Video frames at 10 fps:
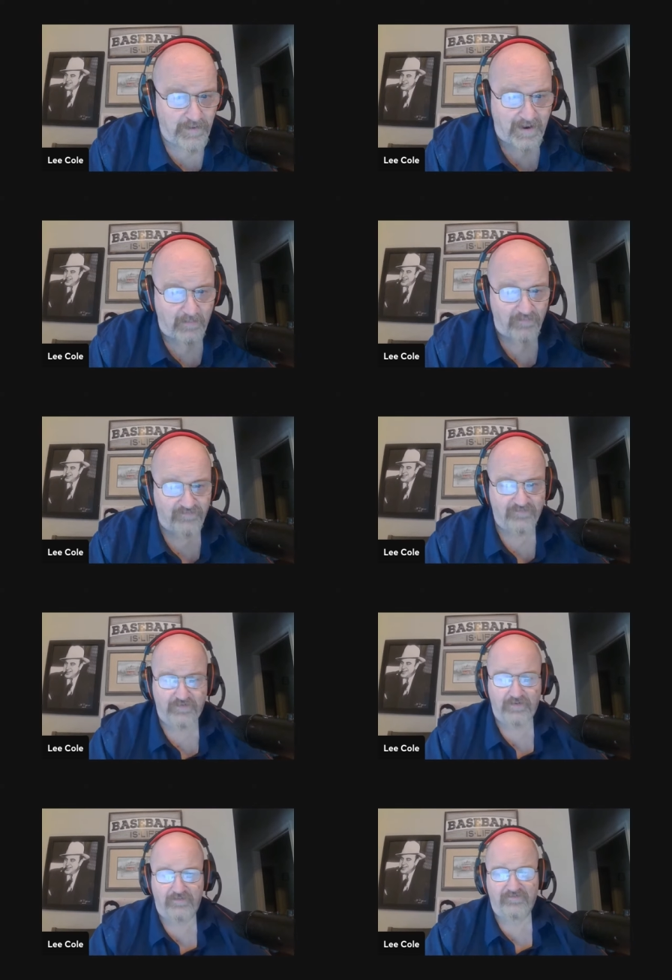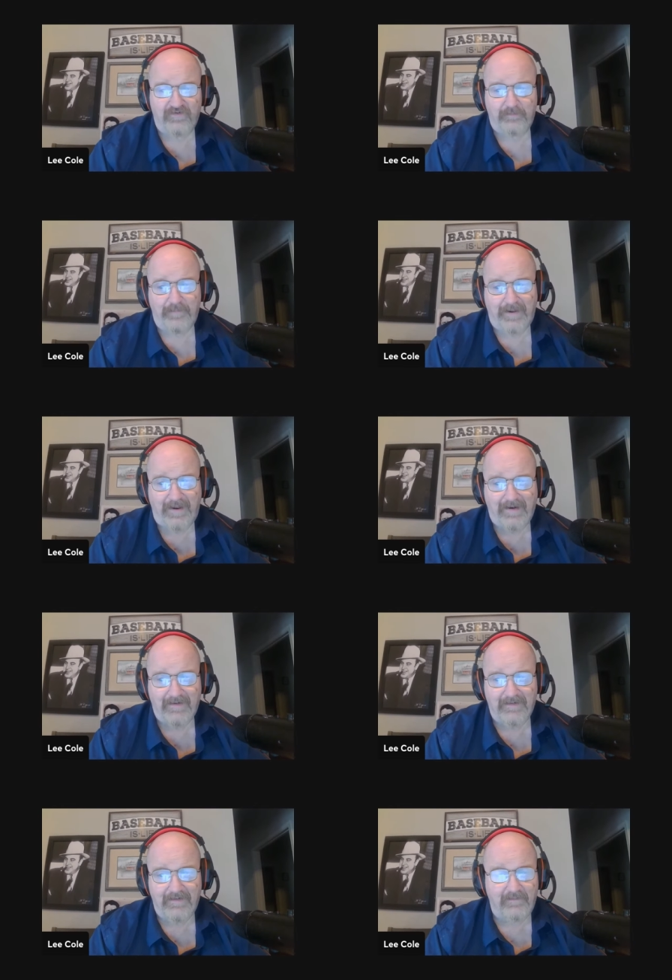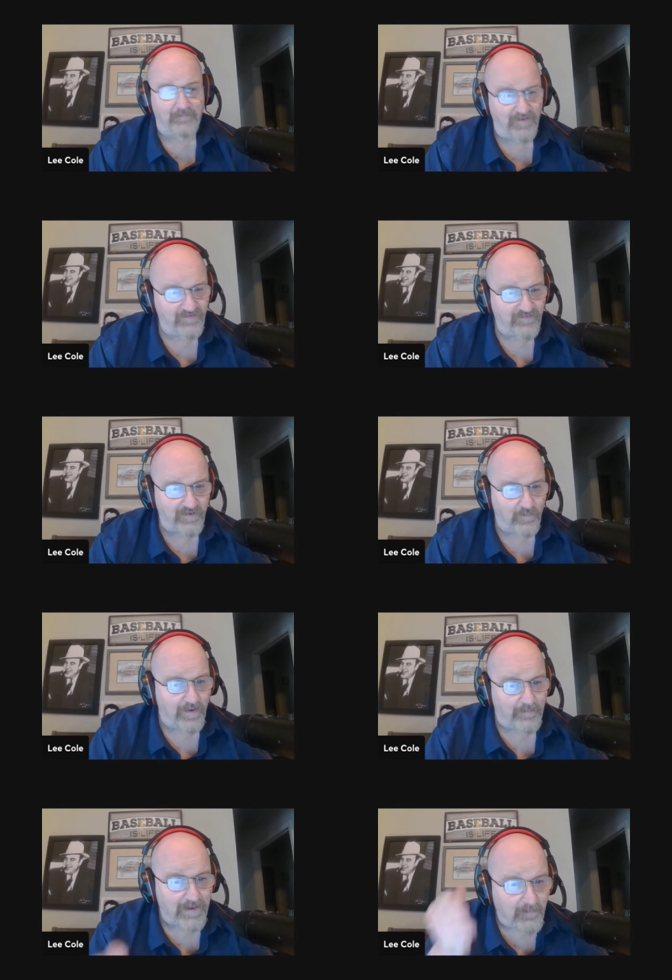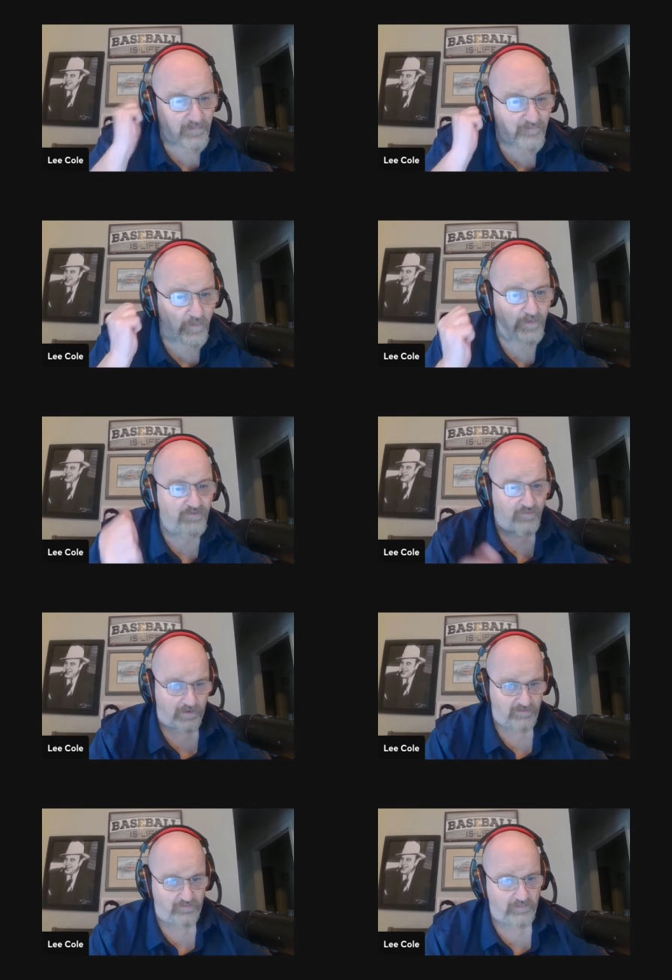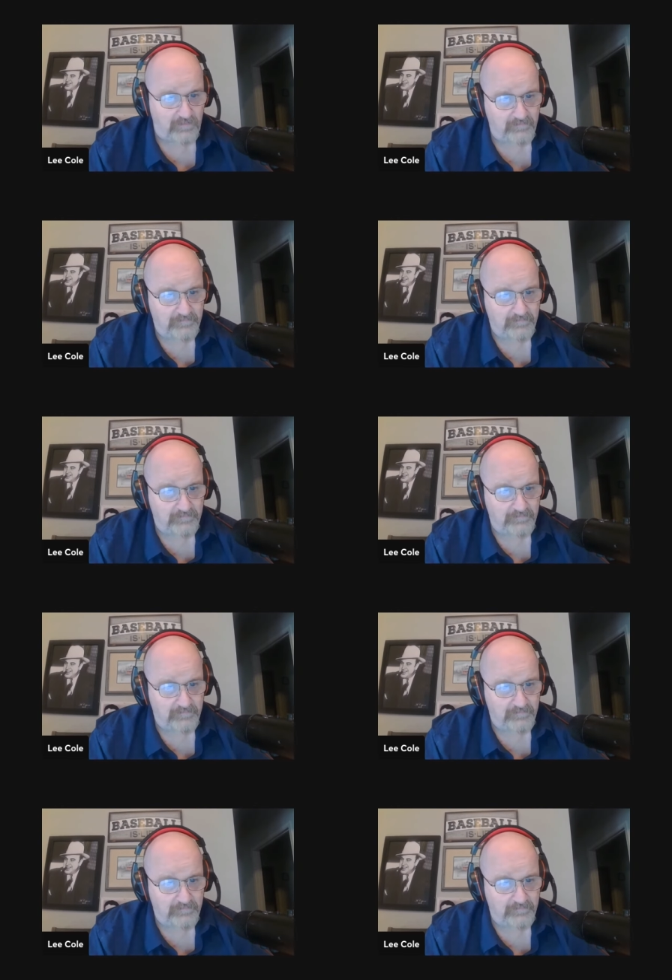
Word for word: I will still sit back and miss her and want to pick up the phone and talk to her